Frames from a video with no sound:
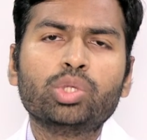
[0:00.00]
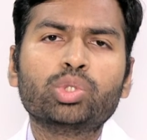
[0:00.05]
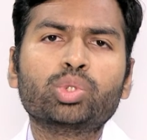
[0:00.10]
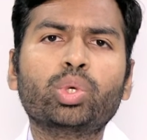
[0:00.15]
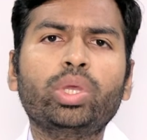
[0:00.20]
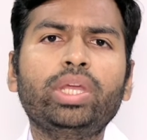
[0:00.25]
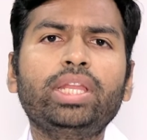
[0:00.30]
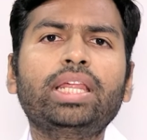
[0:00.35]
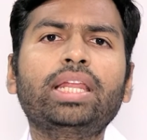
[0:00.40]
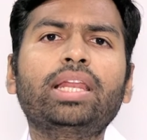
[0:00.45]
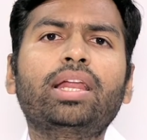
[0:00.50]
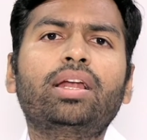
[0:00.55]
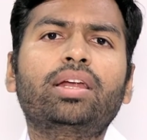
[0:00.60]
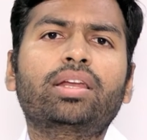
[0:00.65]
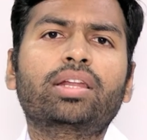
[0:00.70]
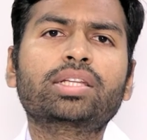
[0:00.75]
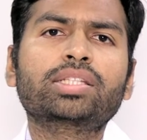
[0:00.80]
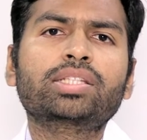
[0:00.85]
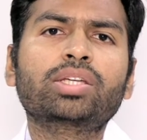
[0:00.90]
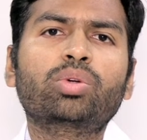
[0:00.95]
So in an
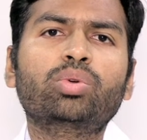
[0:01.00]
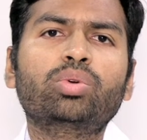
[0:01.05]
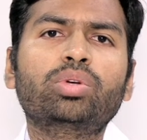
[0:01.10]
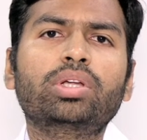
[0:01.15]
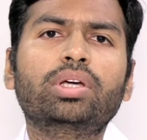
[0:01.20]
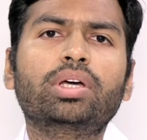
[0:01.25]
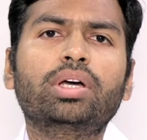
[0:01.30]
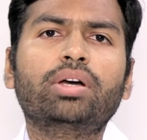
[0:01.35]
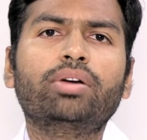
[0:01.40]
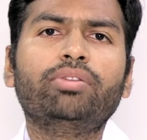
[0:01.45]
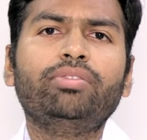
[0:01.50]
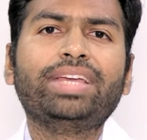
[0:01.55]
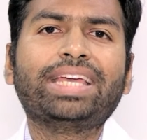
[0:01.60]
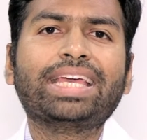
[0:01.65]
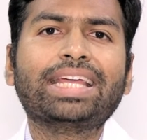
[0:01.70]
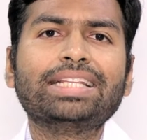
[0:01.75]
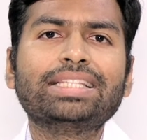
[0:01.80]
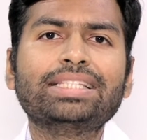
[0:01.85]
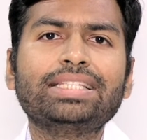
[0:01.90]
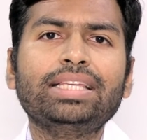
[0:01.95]
ultrasound, we
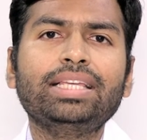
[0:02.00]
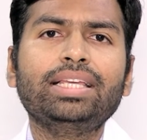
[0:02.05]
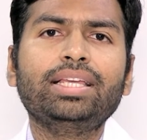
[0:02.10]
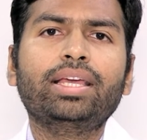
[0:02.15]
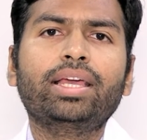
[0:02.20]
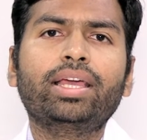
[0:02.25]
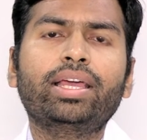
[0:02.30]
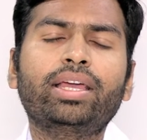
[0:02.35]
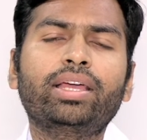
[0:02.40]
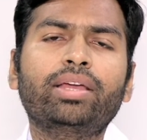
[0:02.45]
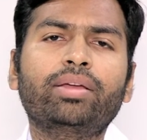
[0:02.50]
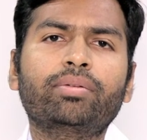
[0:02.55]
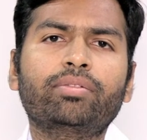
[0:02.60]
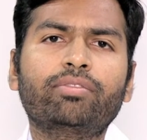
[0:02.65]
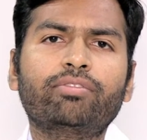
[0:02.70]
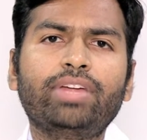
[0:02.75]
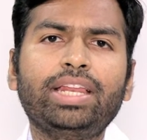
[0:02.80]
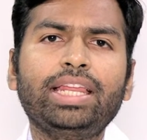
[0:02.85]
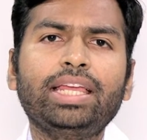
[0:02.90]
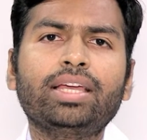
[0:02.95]
can see a
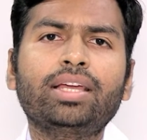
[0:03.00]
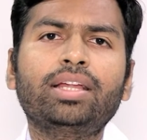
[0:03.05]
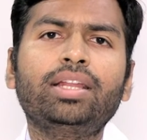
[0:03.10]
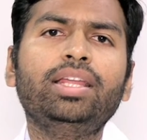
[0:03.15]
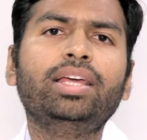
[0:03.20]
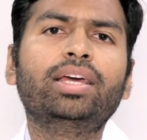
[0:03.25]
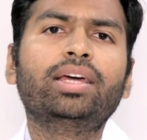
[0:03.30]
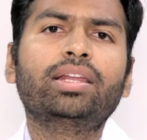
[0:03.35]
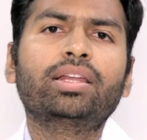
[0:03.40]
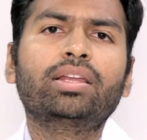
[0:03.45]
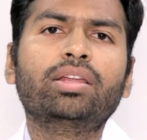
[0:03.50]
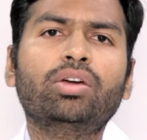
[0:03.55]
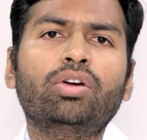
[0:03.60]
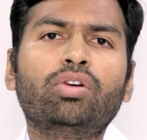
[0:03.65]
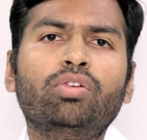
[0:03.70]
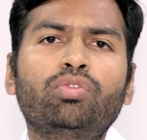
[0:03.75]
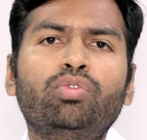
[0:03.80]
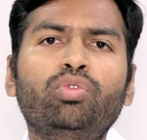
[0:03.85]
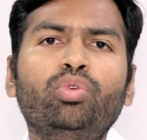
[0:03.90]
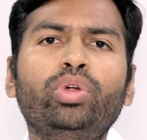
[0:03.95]
very clear
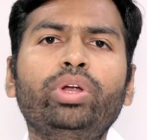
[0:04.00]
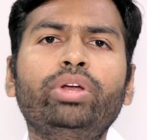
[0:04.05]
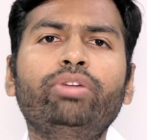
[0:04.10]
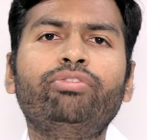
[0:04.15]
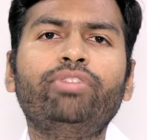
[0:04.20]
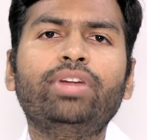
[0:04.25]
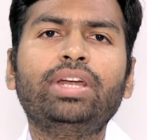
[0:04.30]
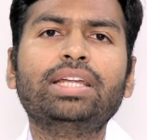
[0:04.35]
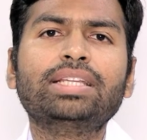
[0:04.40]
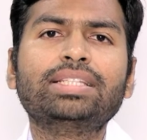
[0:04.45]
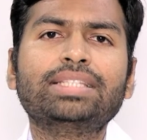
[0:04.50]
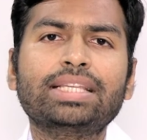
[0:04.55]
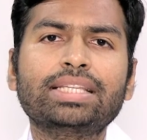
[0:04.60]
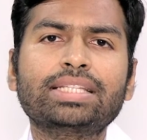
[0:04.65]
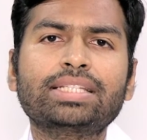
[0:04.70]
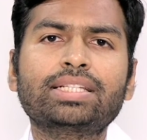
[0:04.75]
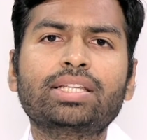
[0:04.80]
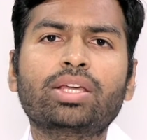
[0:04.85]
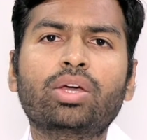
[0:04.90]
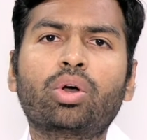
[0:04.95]
fluid filled
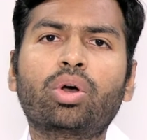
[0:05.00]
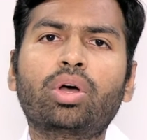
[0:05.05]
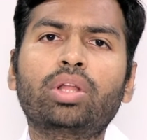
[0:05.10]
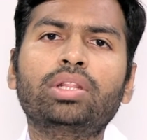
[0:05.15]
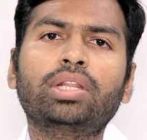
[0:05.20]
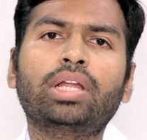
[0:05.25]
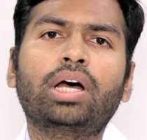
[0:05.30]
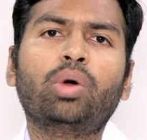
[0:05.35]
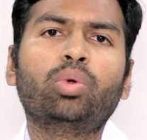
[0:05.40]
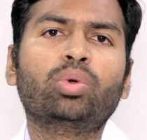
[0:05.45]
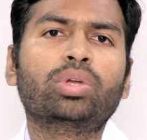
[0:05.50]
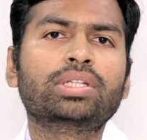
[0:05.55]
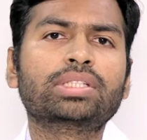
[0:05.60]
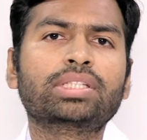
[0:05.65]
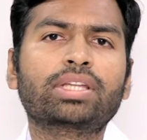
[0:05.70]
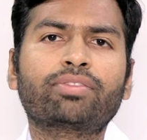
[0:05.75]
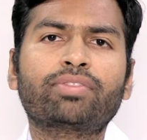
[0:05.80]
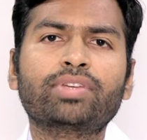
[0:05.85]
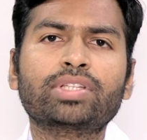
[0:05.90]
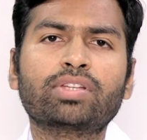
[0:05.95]
cyst on the outer
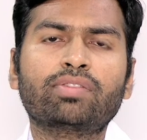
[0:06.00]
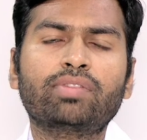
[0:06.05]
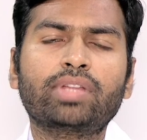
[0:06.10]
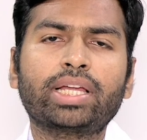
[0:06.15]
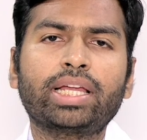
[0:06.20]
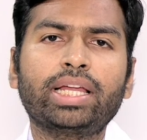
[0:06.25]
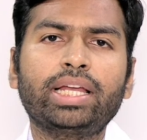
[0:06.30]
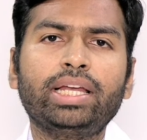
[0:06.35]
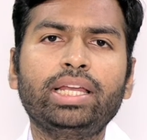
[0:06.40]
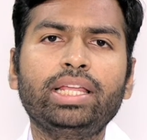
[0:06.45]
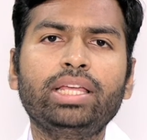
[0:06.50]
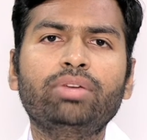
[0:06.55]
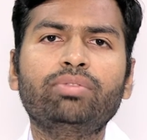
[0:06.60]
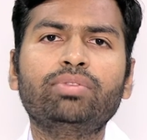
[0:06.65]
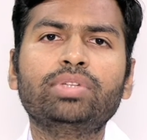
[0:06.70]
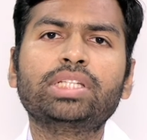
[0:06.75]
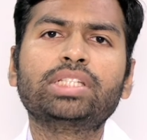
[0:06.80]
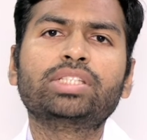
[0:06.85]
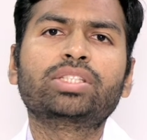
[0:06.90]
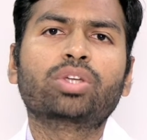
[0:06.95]
surface of the kidney,
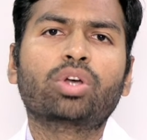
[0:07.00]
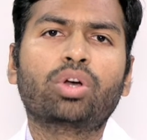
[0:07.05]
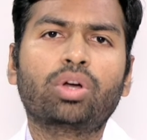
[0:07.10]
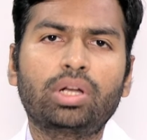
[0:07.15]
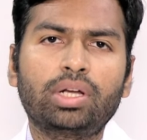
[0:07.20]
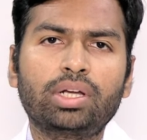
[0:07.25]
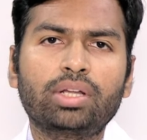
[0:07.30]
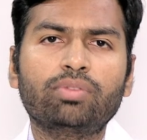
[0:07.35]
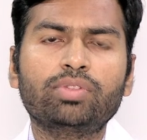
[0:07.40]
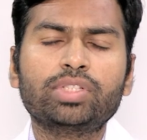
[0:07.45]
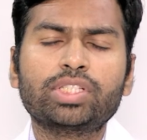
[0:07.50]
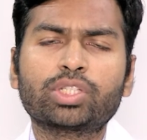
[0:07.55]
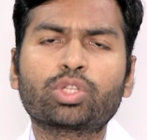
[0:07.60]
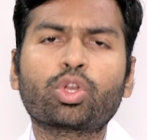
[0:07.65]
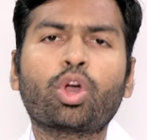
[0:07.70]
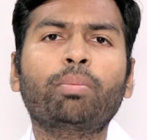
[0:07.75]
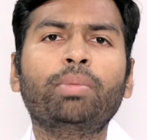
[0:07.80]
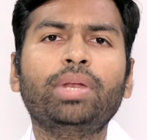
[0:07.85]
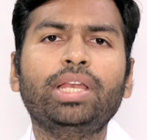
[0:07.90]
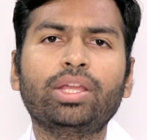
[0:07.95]
which is
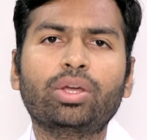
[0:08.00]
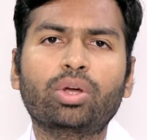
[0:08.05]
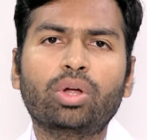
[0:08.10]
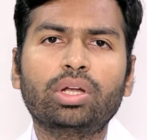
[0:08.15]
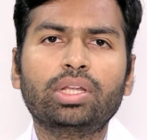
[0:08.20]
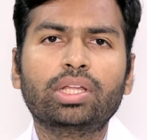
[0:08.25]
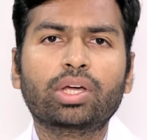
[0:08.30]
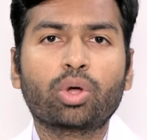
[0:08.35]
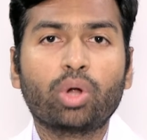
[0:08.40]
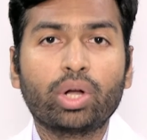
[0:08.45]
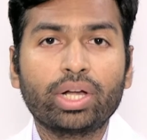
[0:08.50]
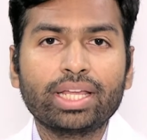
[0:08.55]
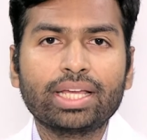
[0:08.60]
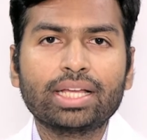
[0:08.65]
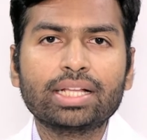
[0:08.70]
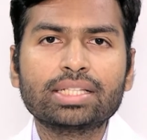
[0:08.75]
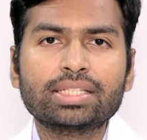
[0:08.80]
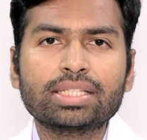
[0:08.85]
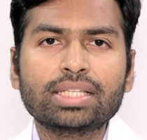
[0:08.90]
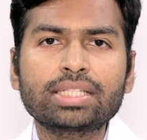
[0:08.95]
commonly called the
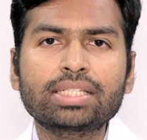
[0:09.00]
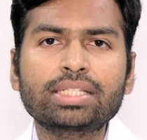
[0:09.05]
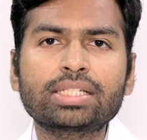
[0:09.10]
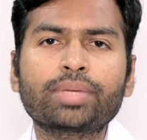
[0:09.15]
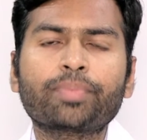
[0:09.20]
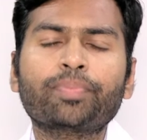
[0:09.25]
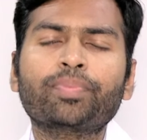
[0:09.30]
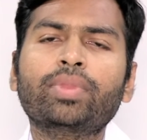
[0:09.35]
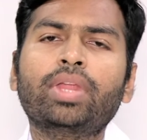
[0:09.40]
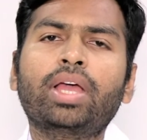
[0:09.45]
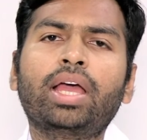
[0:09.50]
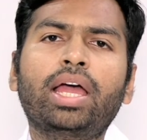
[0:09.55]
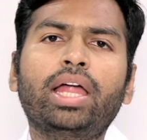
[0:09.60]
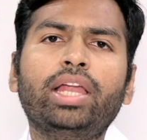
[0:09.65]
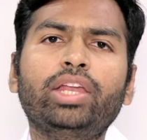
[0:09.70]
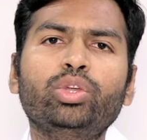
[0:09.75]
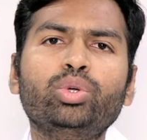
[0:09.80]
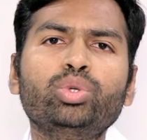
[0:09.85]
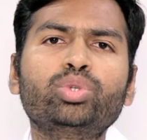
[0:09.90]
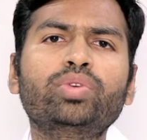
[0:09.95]
cortical cyst,
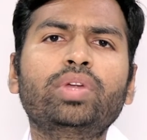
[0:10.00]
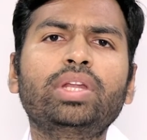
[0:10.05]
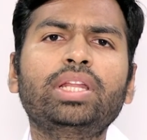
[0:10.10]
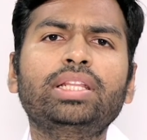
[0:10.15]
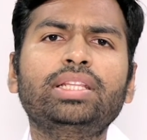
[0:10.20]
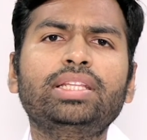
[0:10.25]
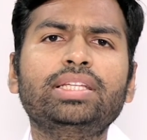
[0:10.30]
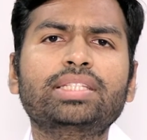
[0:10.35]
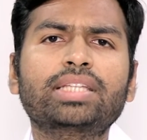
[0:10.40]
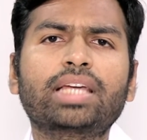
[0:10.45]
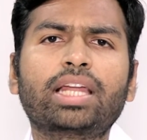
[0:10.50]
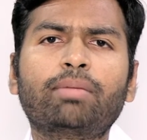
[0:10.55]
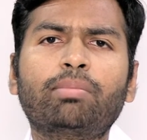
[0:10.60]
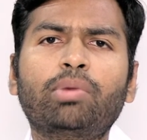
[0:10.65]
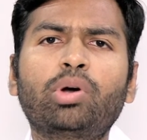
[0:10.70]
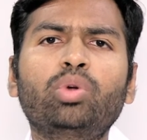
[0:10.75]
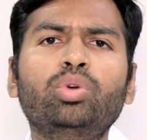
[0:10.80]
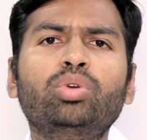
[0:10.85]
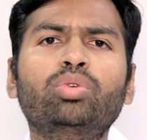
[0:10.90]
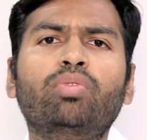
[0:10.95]
and usually these are
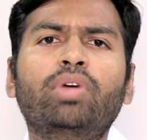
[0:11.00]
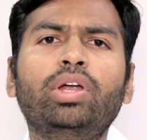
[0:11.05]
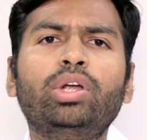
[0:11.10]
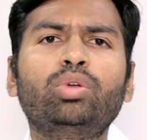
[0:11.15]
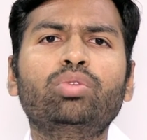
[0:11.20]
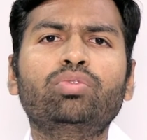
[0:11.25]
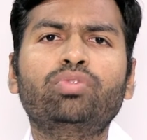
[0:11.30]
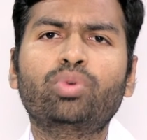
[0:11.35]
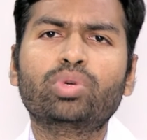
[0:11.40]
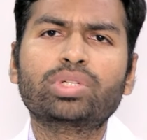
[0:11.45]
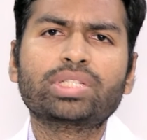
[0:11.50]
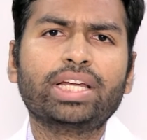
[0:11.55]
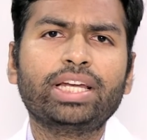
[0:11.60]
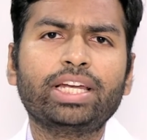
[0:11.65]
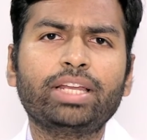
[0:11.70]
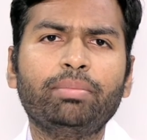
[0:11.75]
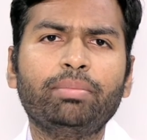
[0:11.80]
about 1 to 4